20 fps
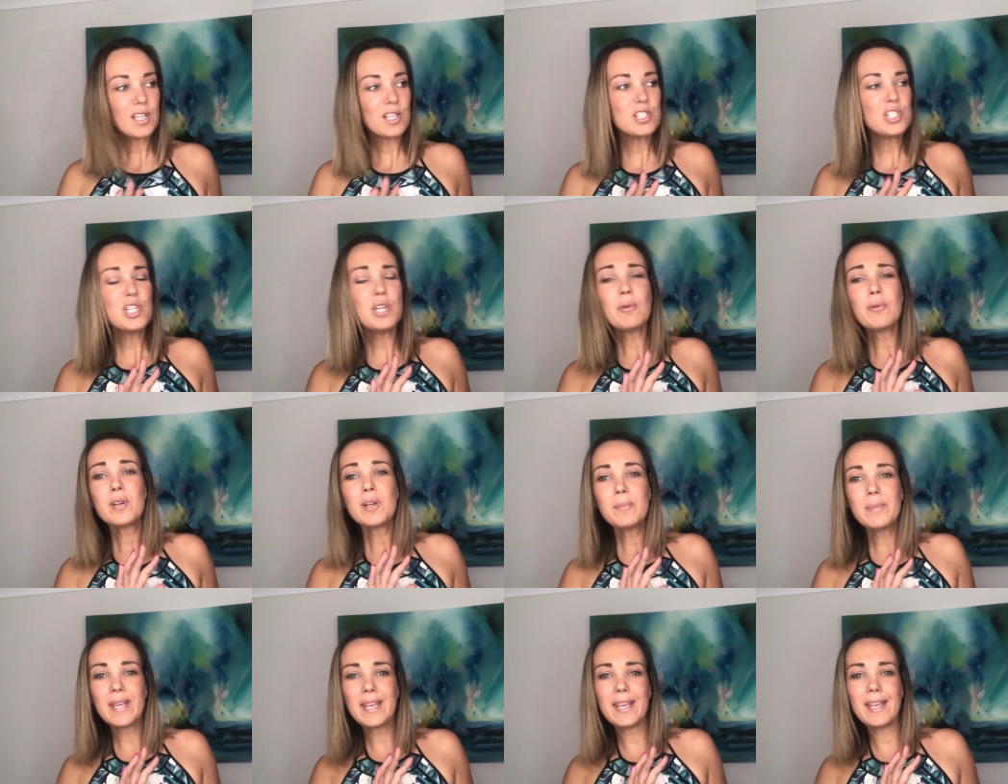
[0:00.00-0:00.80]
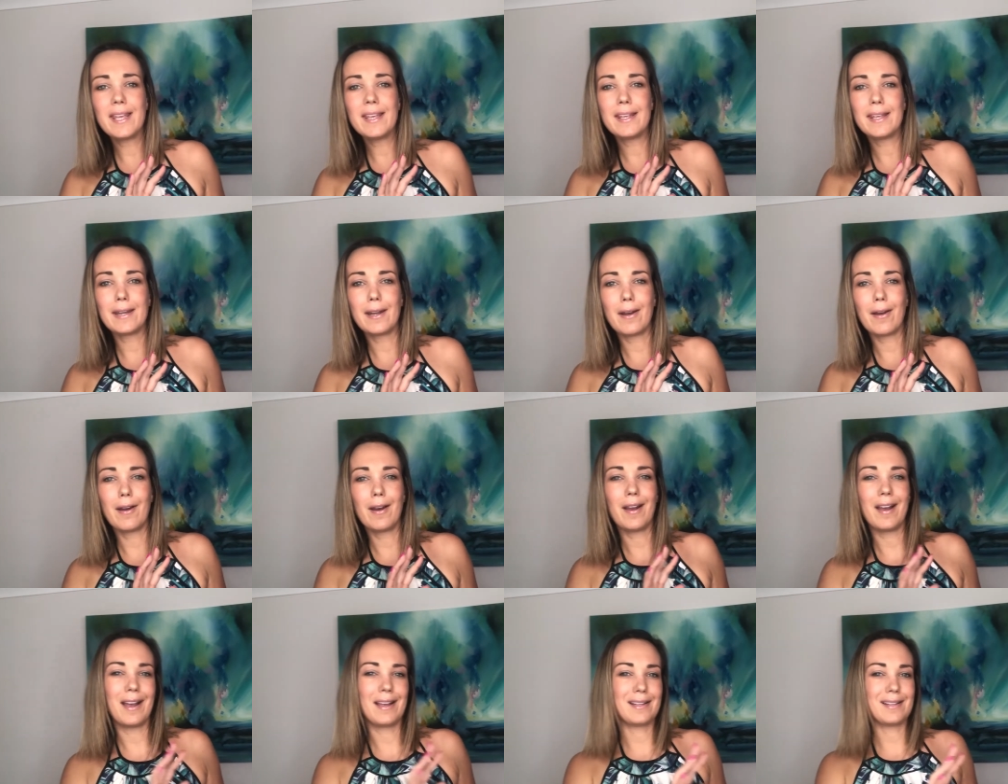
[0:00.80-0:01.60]
Do you want to be,
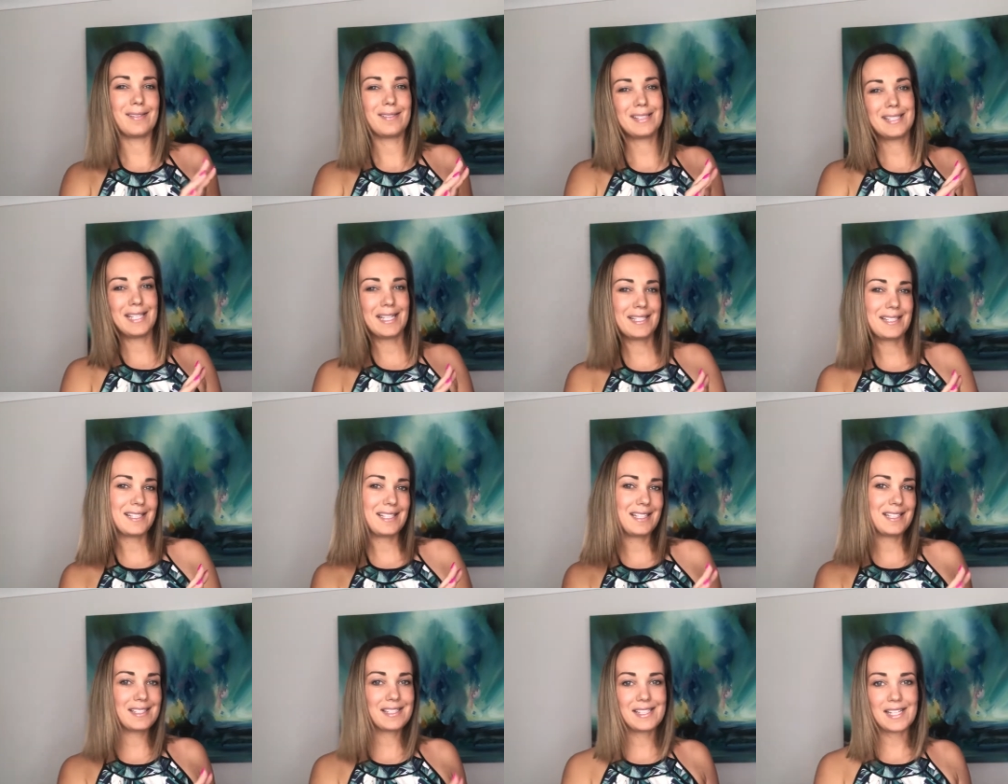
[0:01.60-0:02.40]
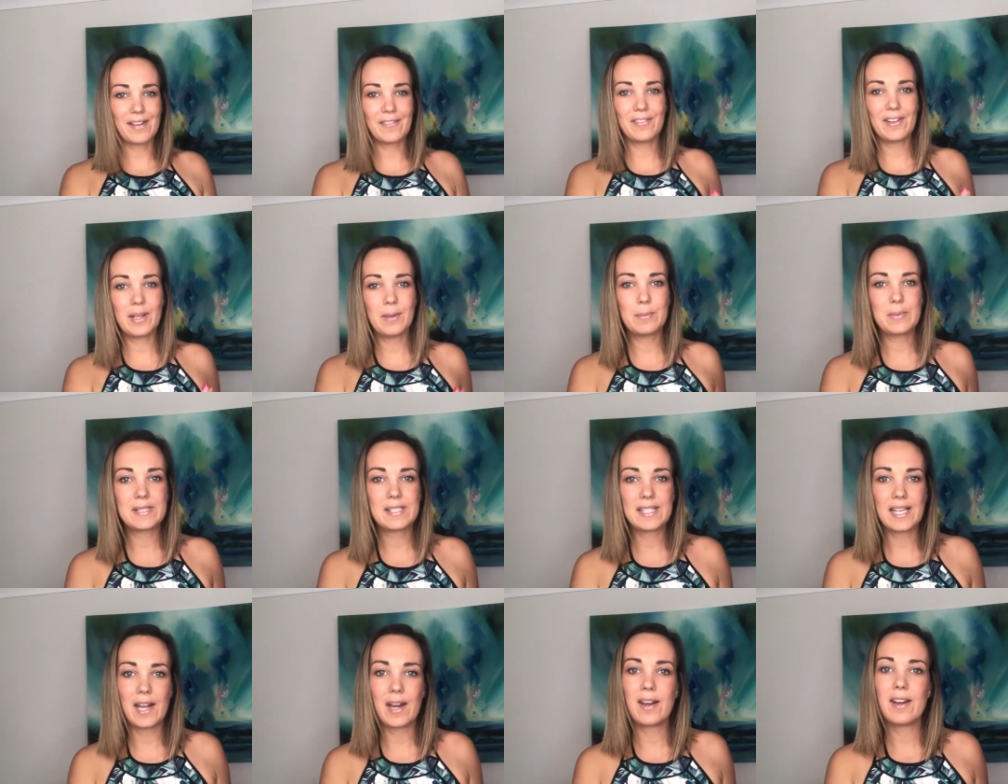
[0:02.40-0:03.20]
a 60 to
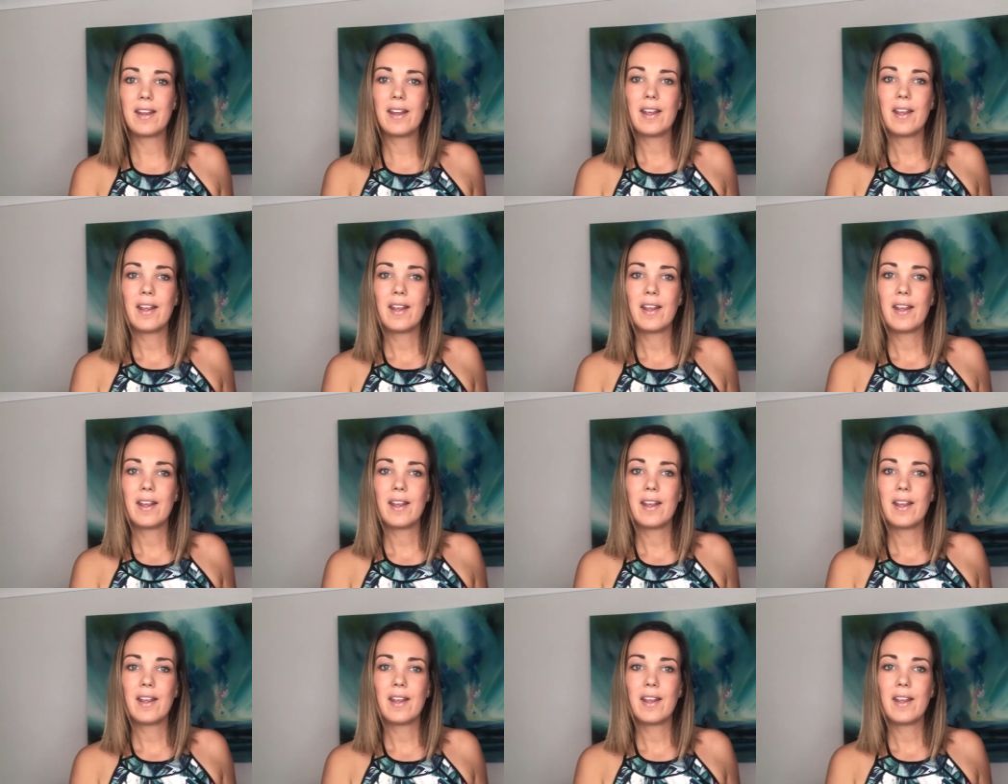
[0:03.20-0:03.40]
70%